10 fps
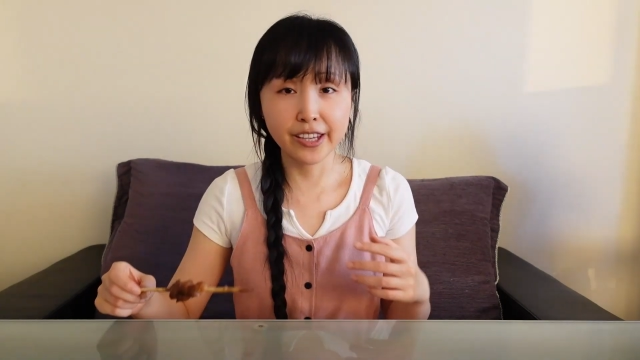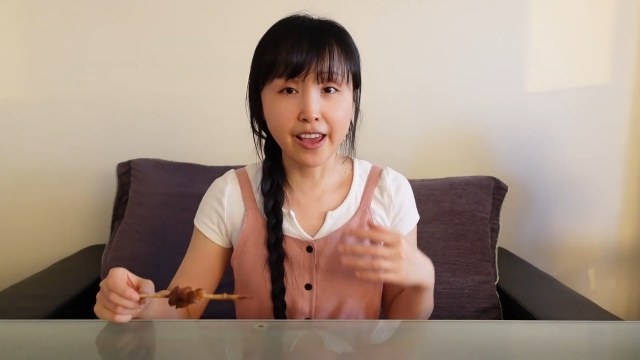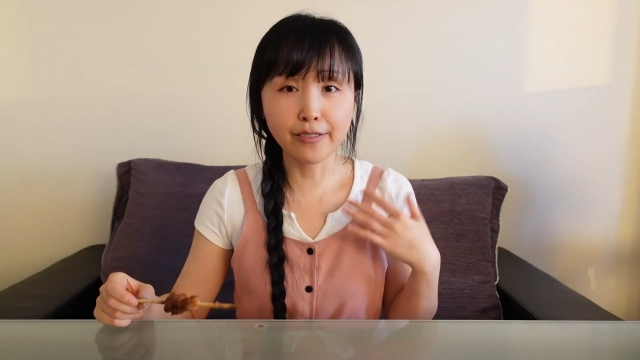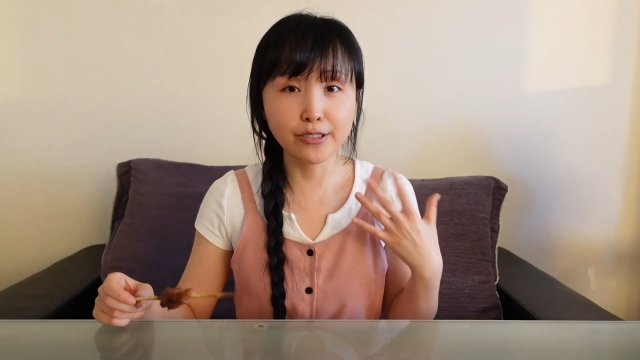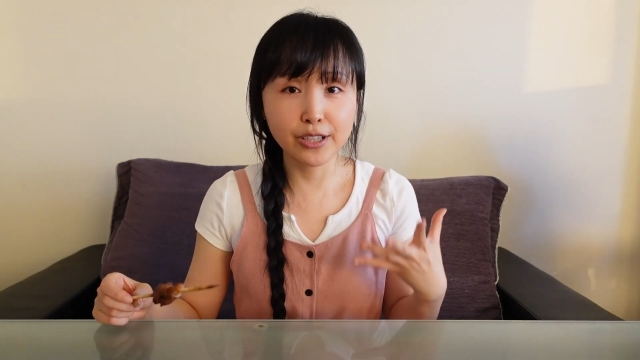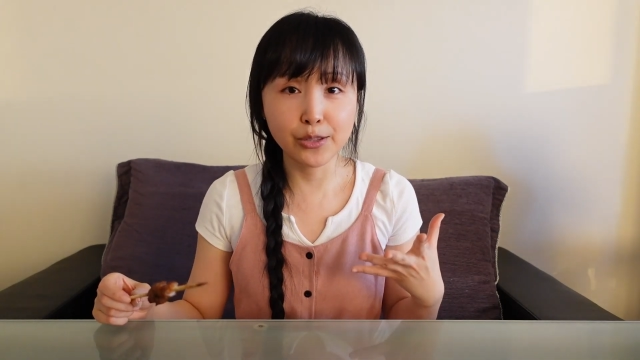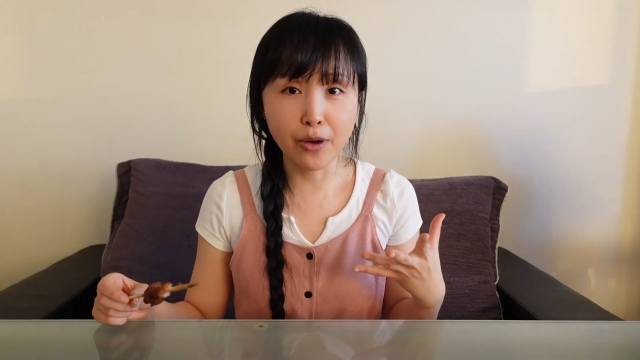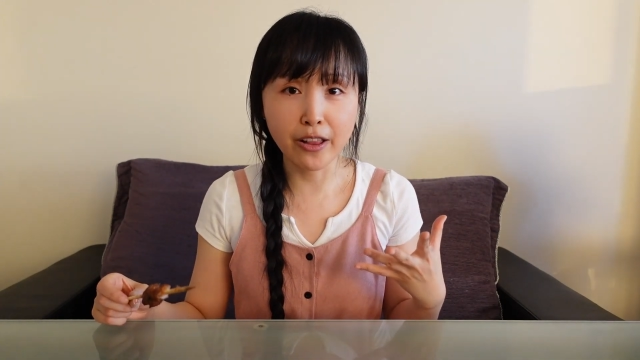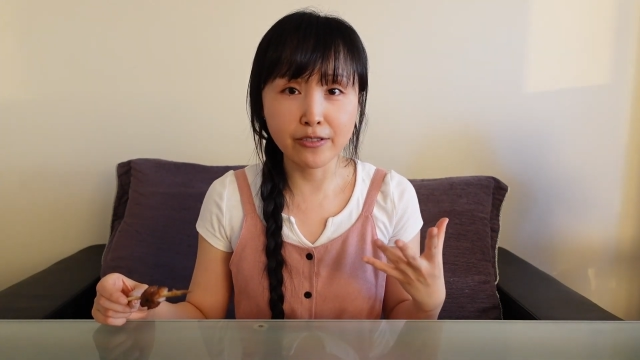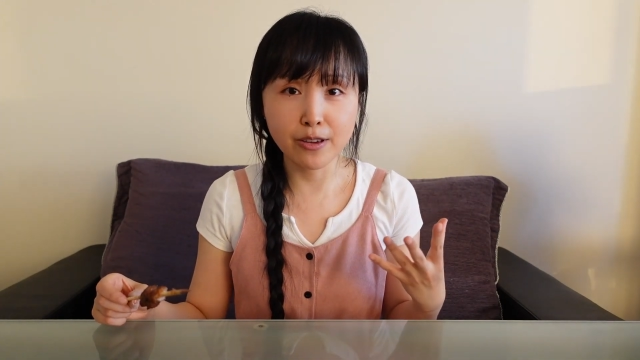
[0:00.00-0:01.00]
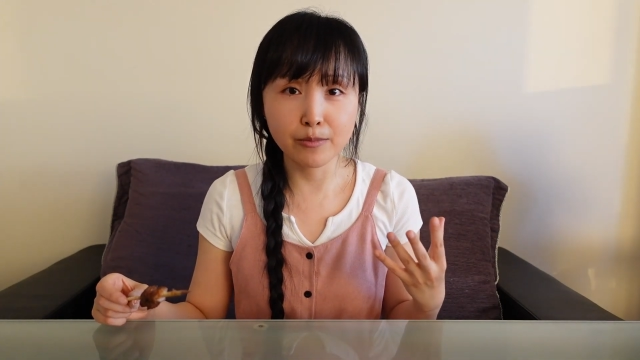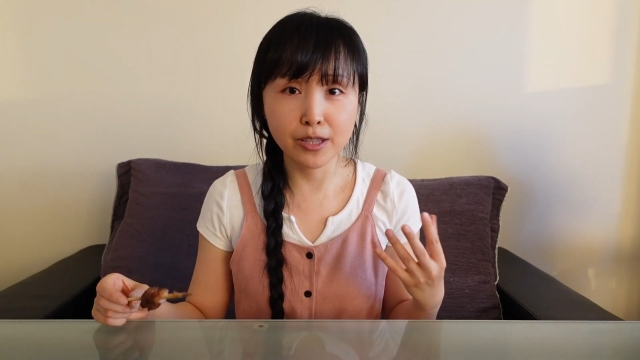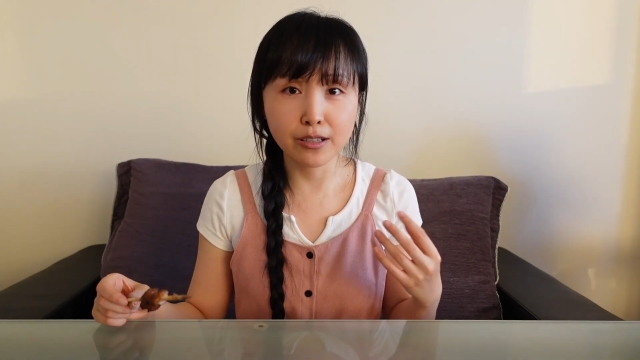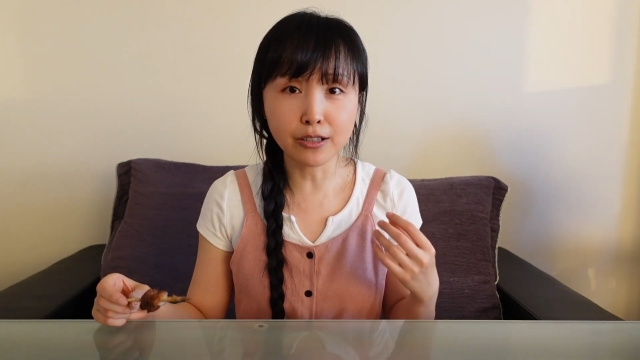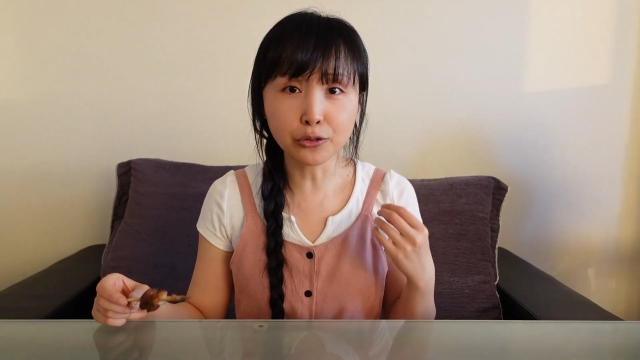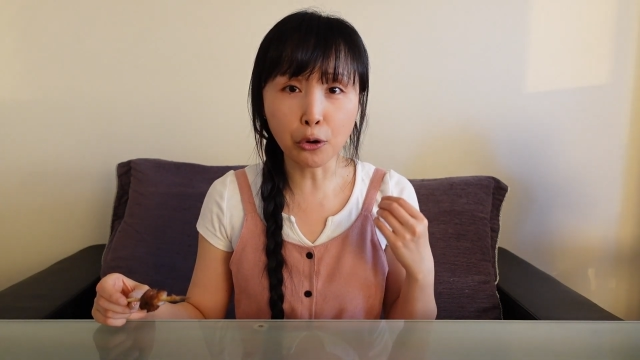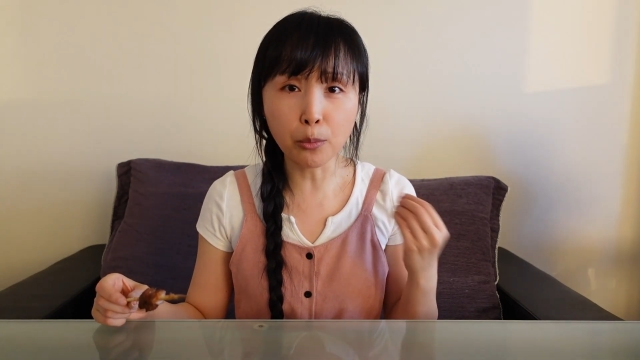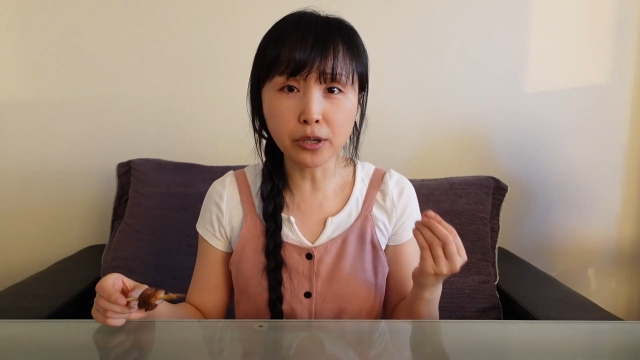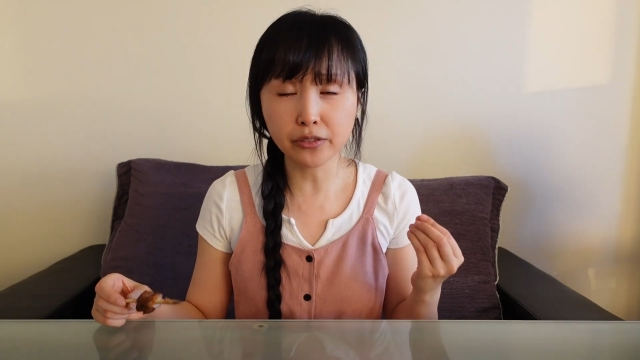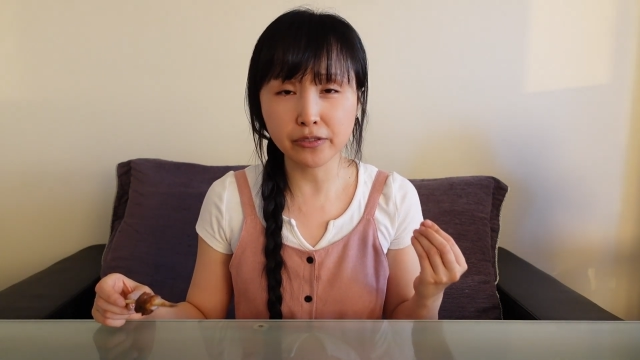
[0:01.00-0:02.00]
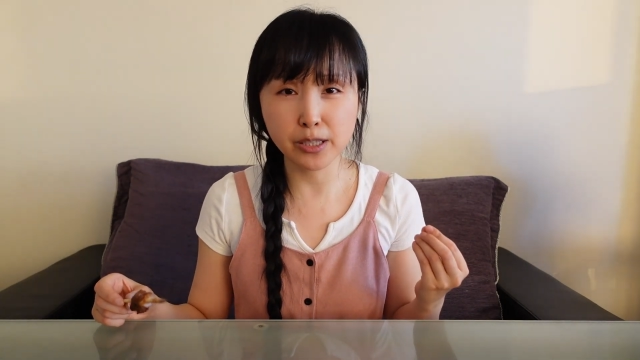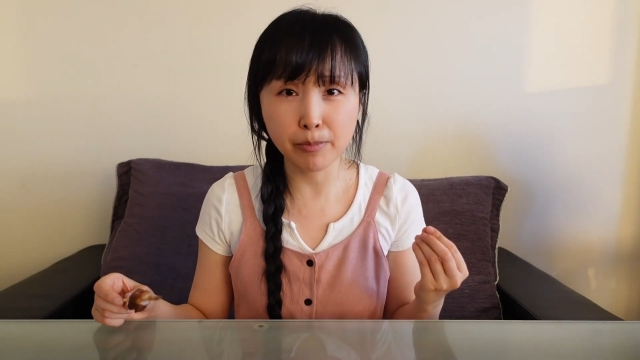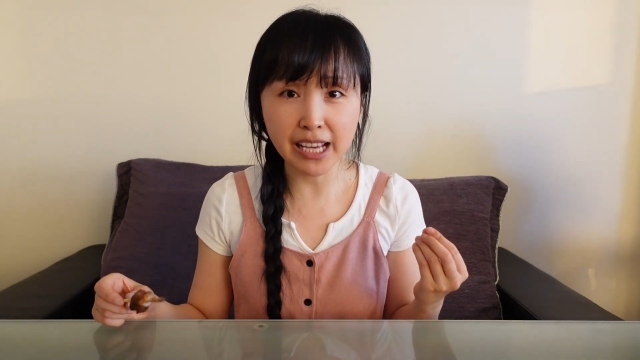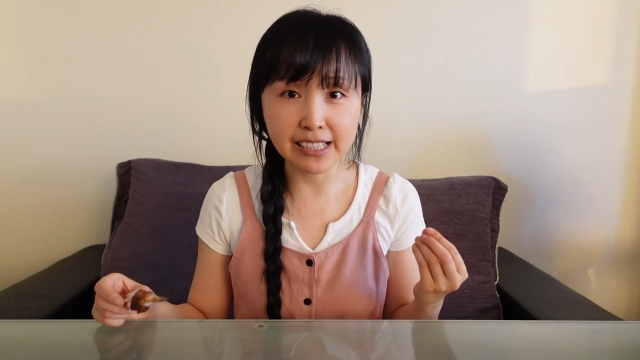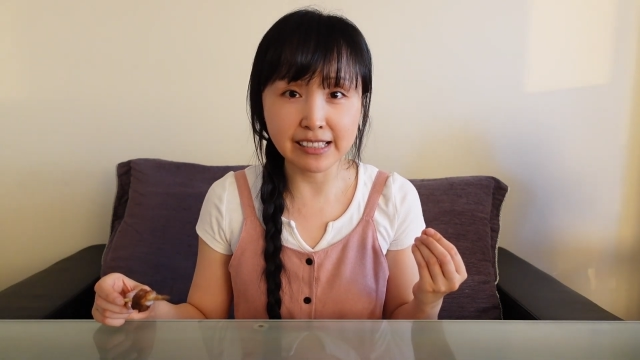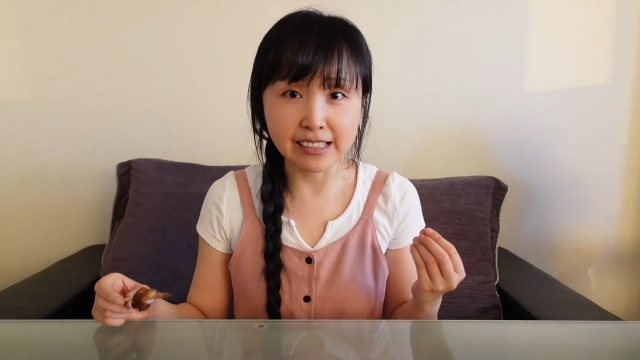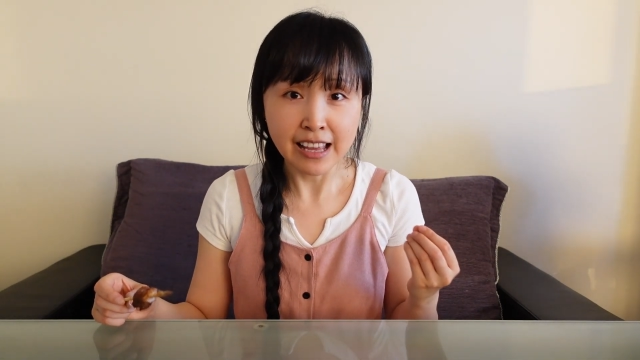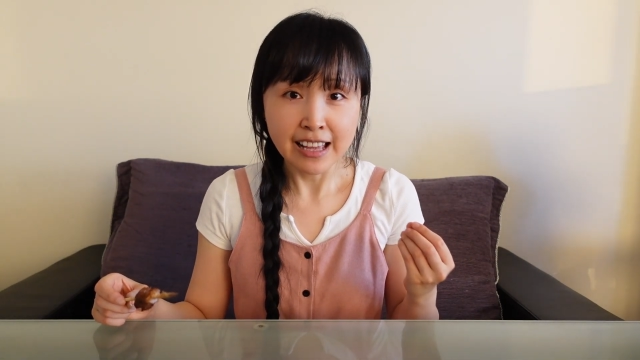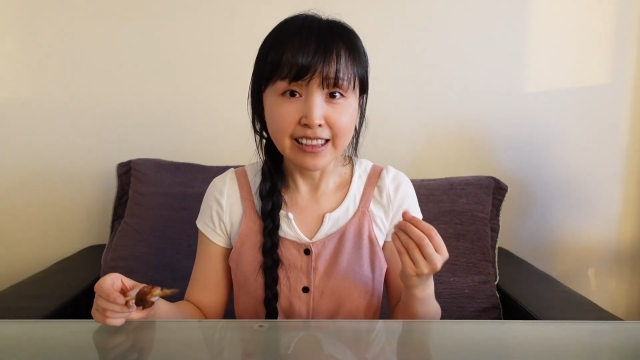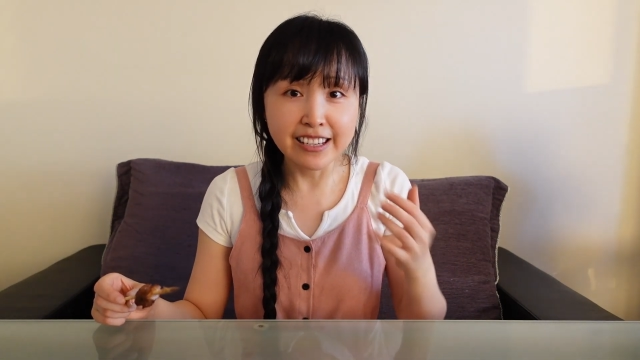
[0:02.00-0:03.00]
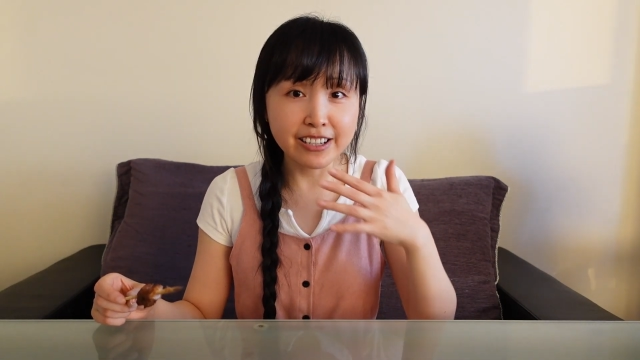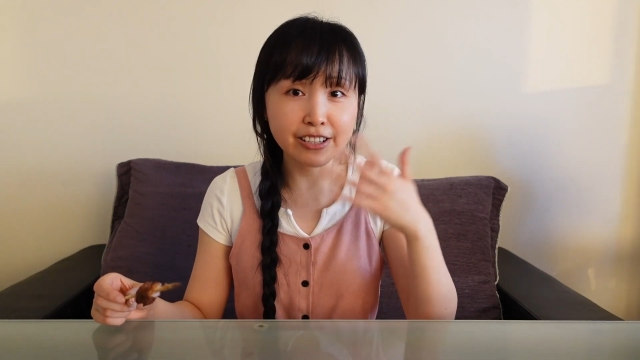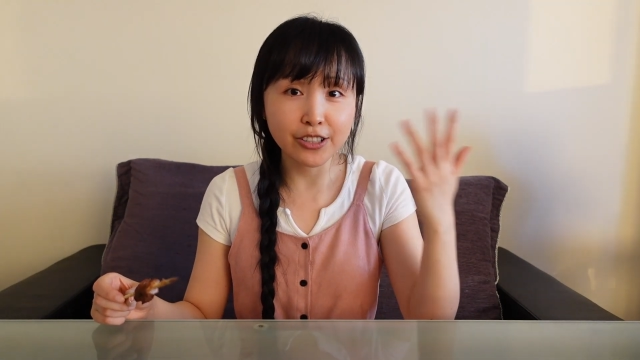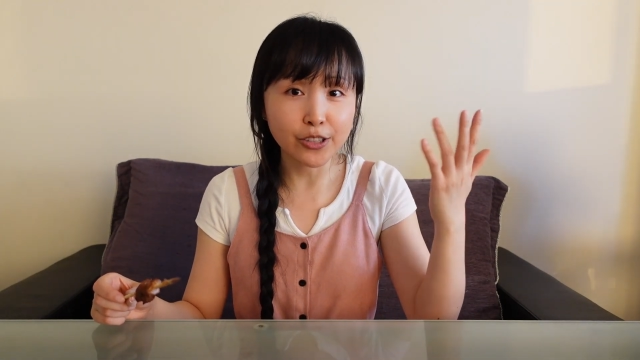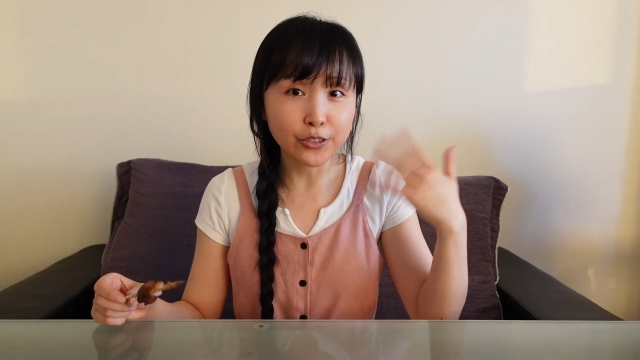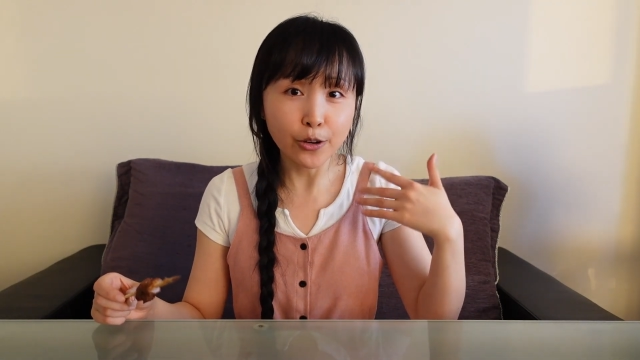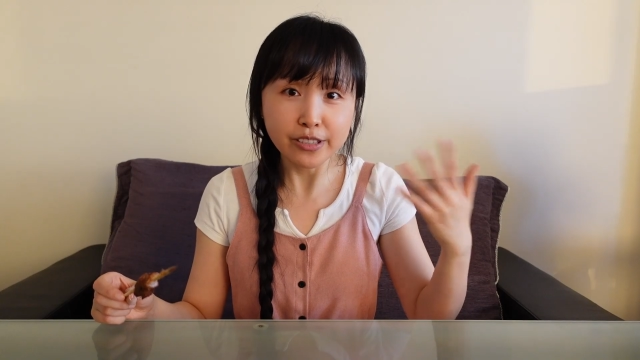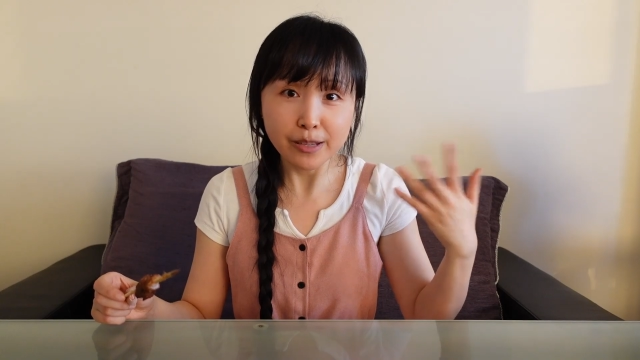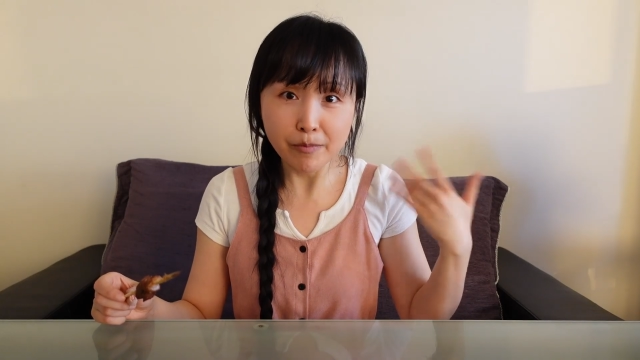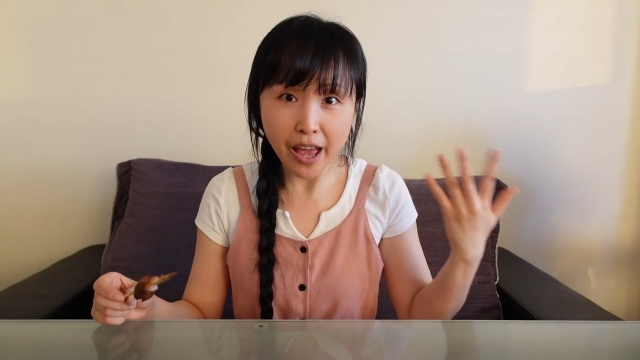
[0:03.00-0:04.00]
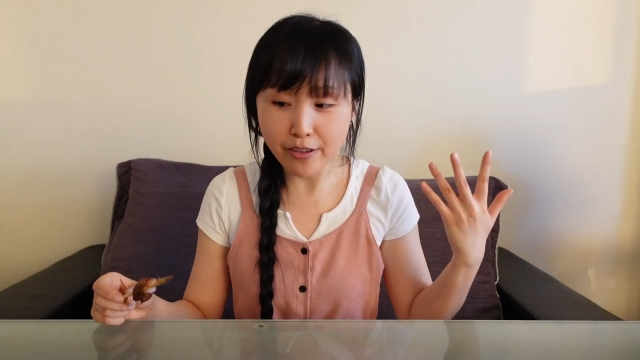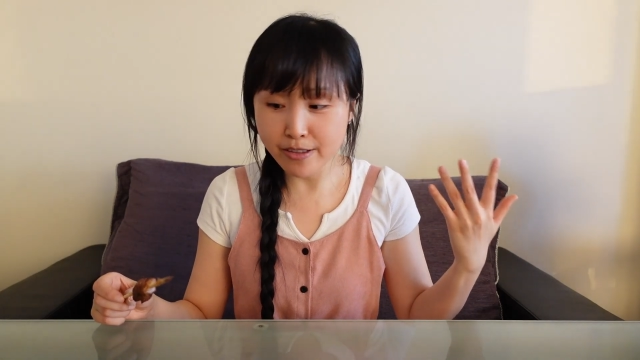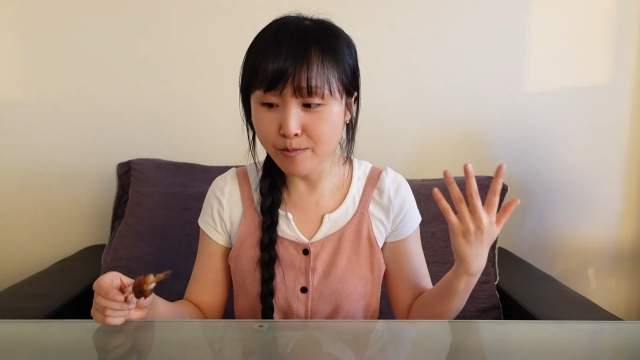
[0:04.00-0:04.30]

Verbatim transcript: After you swallow them, the aromas of the spices lingering in your nose and mouth,